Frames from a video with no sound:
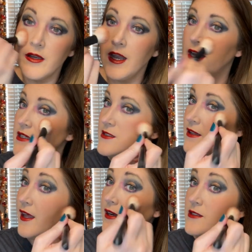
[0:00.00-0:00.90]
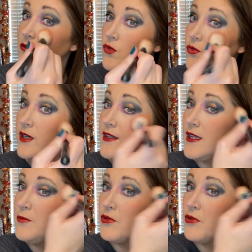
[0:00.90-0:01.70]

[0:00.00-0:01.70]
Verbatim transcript: Nice. That is a really